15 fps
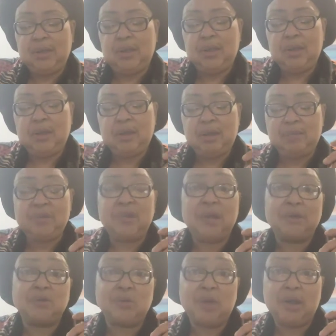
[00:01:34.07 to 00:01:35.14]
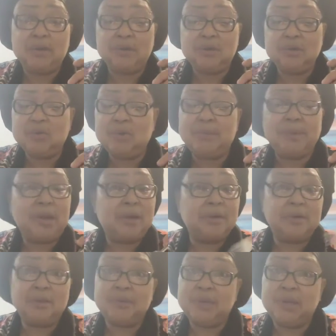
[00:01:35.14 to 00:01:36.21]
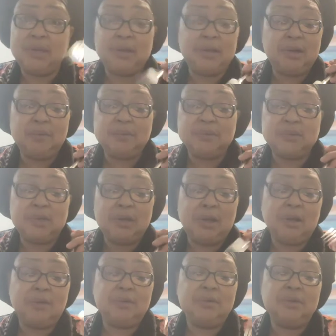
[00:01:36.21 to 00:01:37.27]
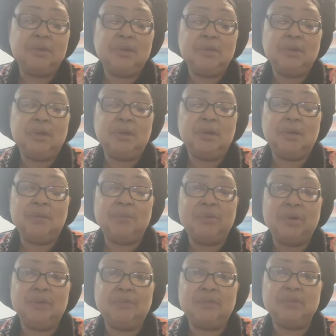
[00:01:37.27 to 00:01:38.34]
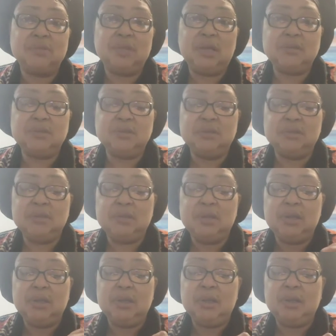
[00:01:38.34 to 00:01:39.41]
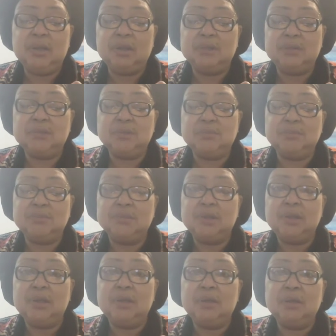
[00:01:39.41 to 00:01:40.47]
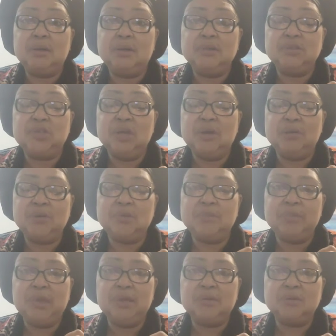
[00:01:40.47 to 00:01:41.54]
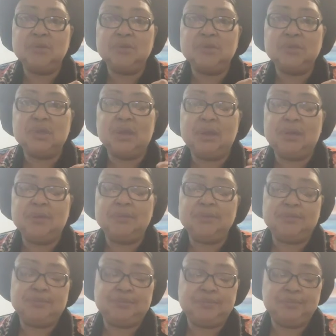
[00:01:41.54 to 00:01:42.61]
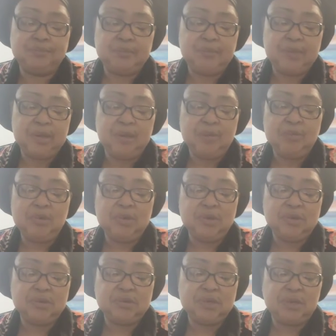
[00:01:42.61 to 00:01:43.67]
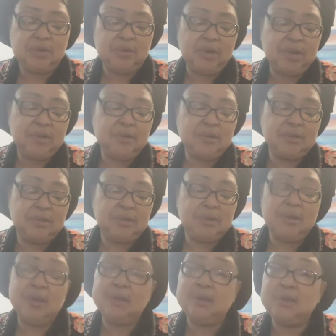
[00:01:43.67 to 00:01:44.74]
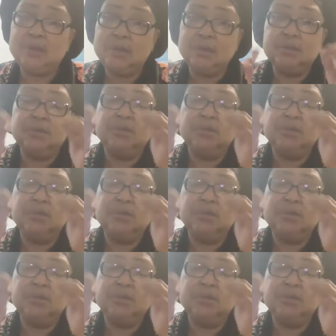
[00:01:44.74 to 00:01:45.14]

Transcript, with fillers: egg omelet. I tried to do. I'm not good with egg omelets at all. Uh, breakfast sausage and some uh, cherry tomatoes on the side. We're going to say grace and get